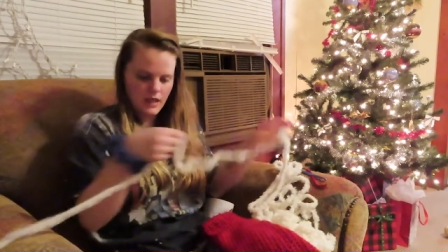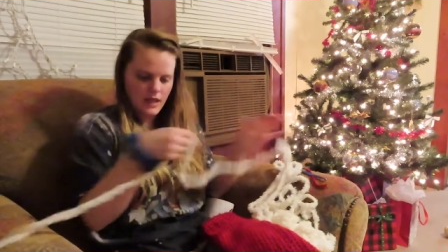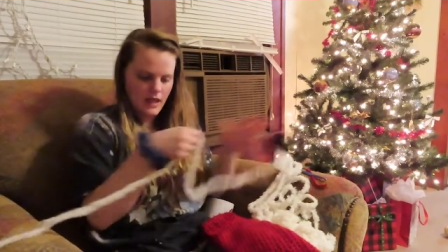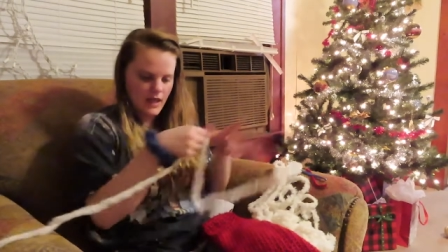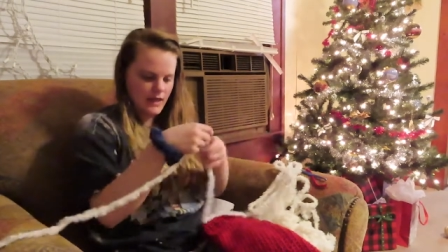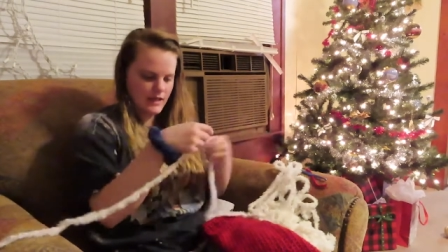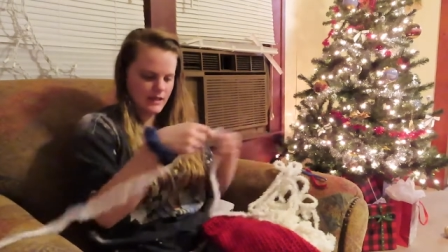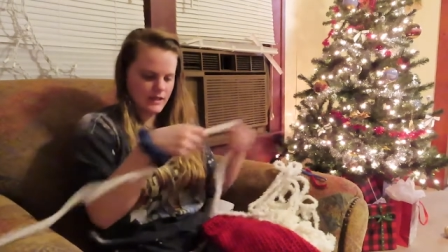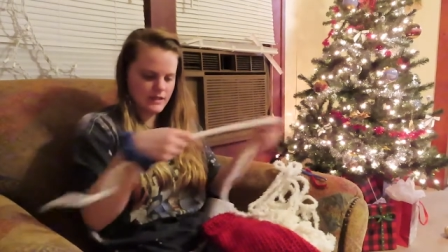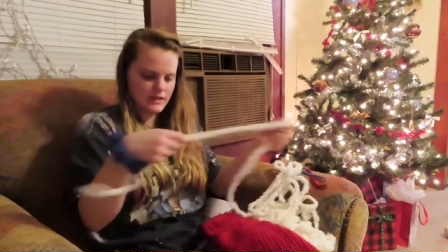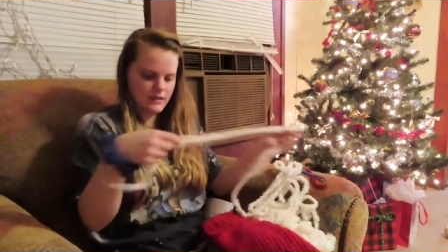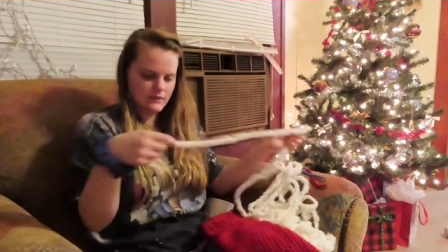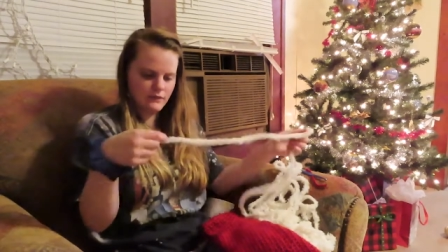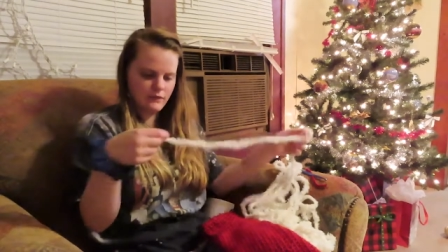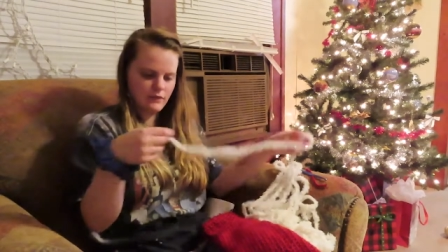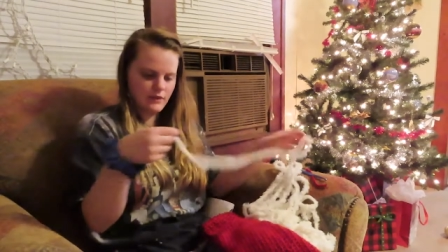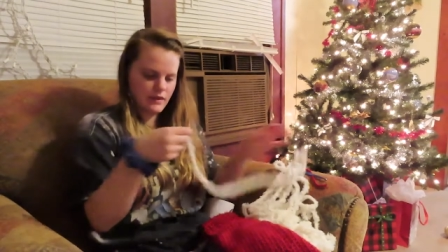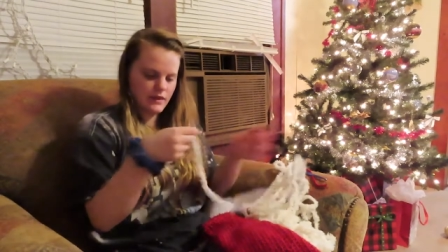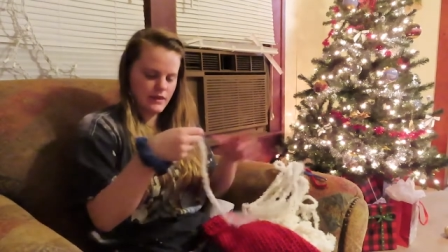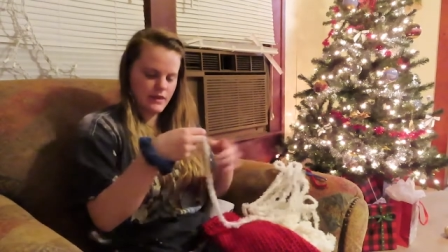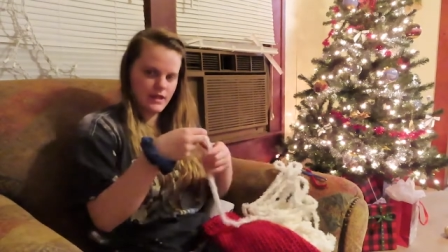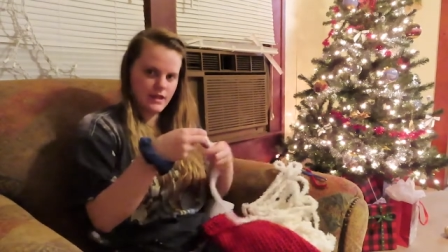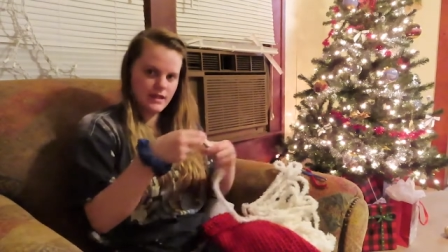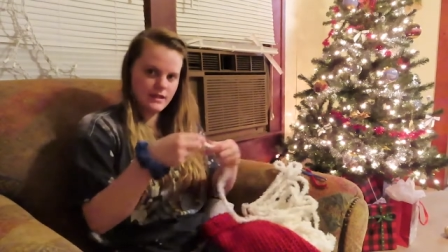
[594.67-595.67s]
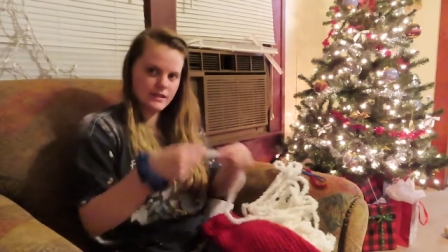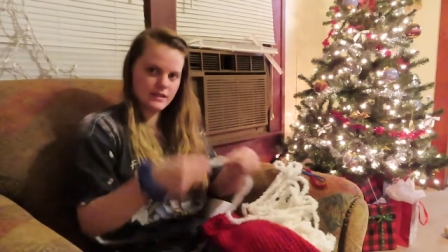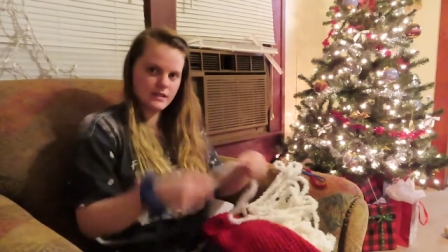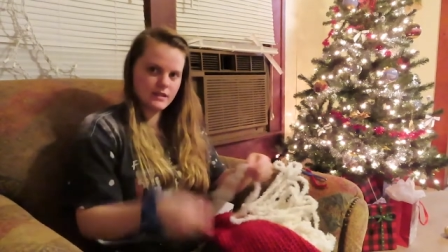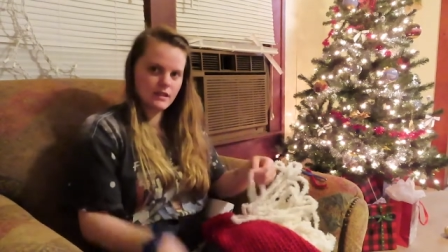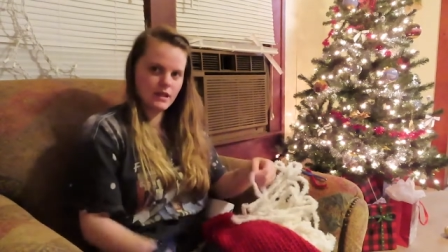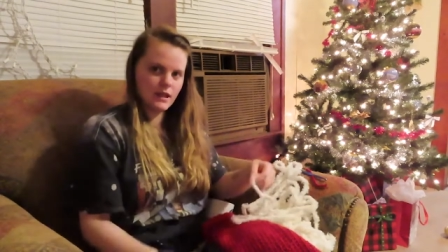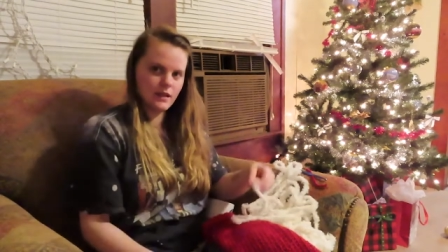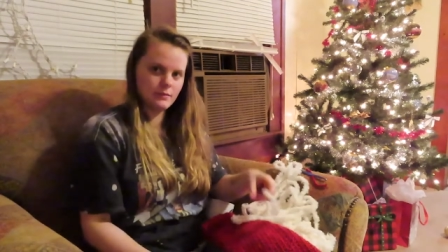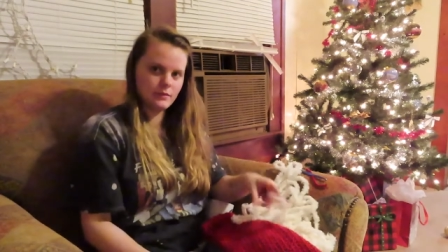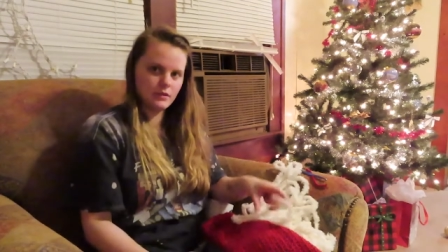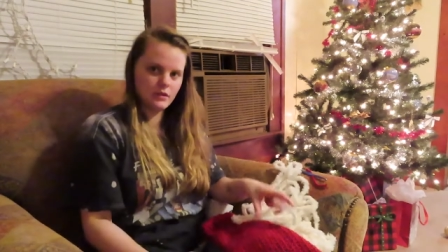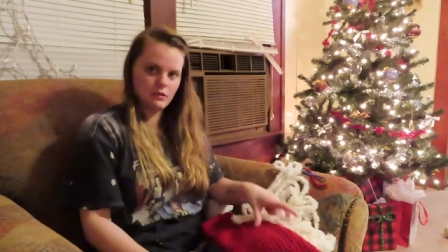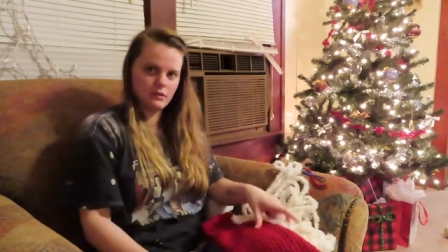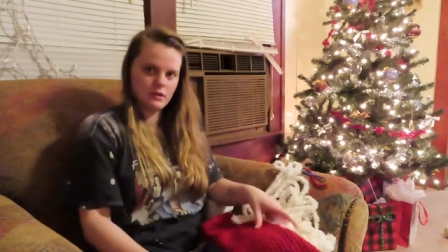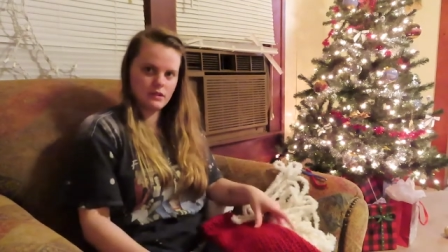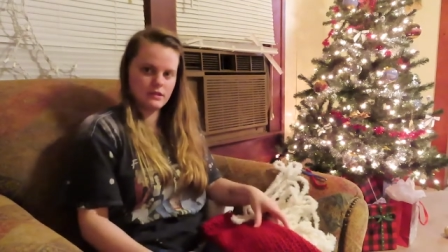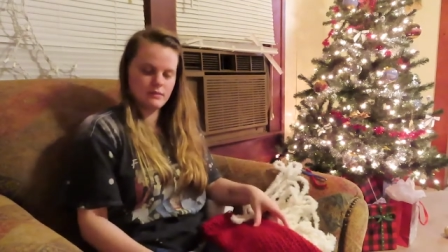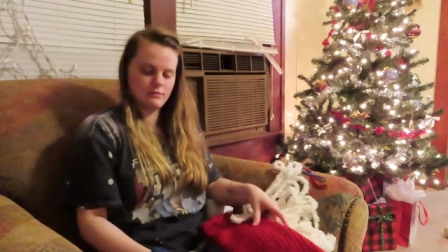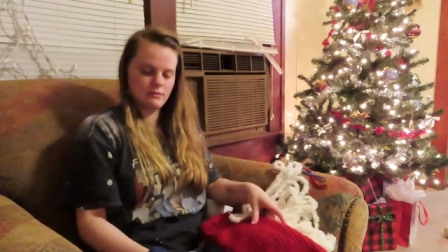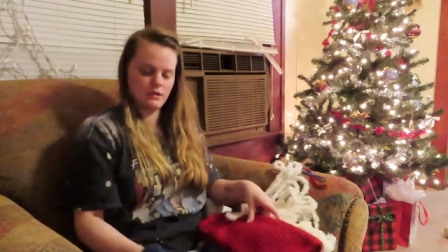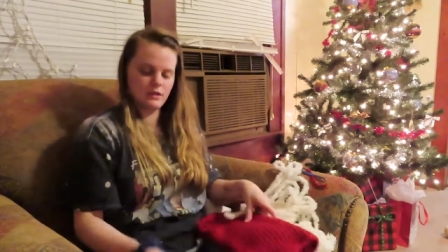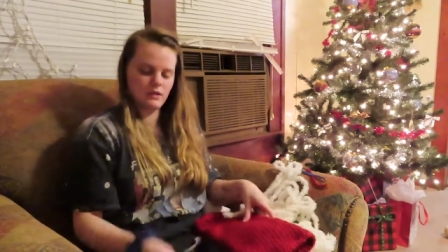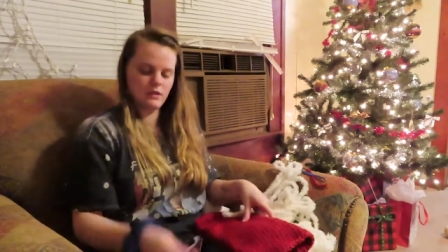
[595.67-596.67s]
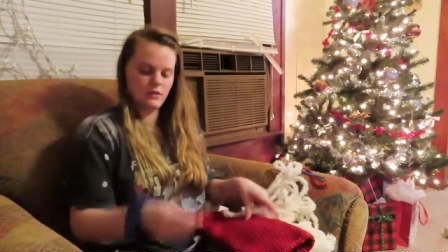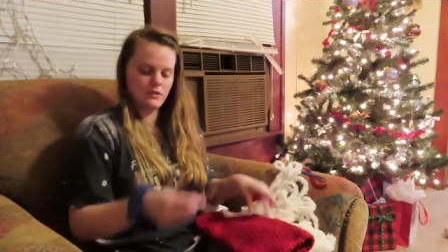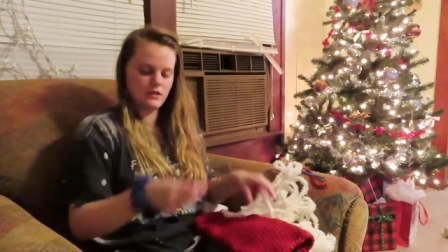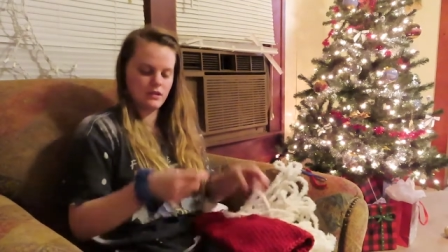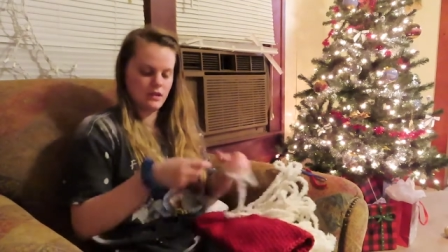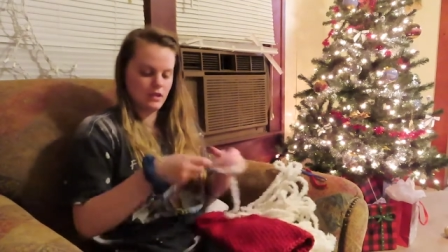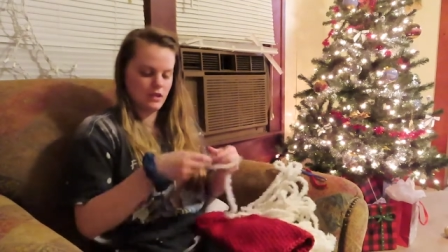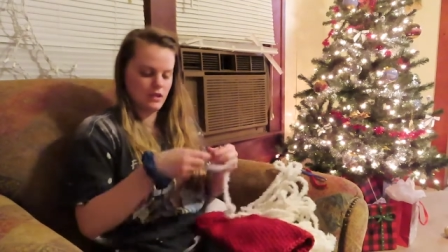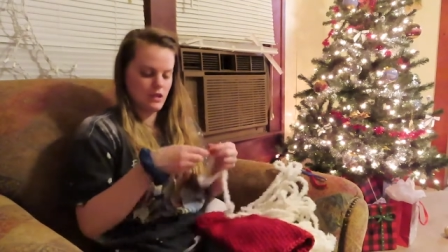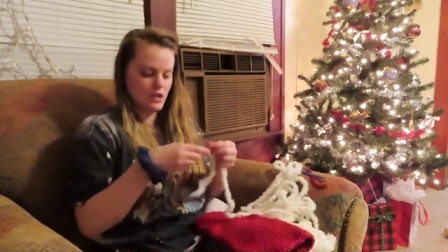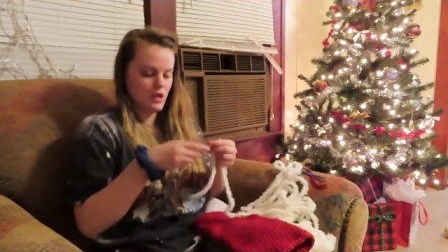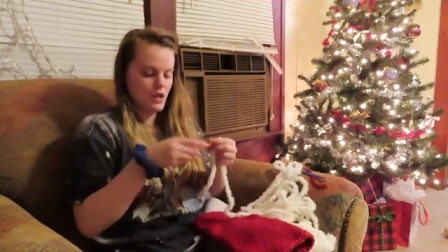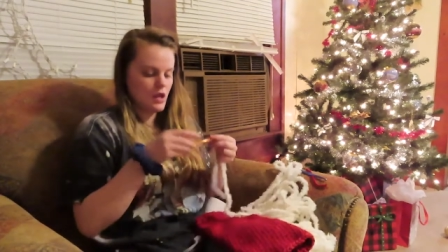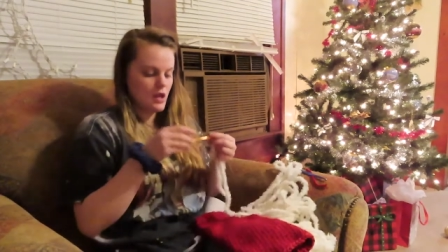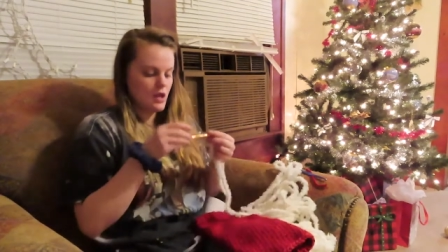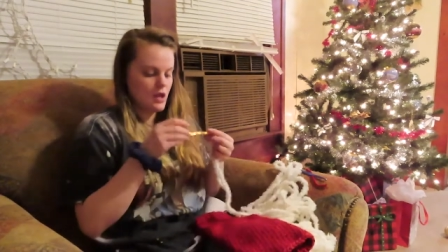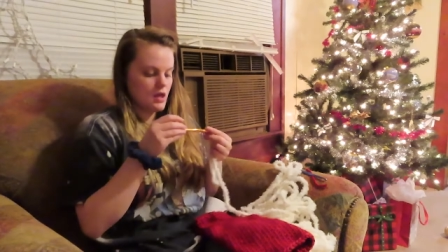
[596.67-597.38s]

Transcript: and for this, I'm going to be using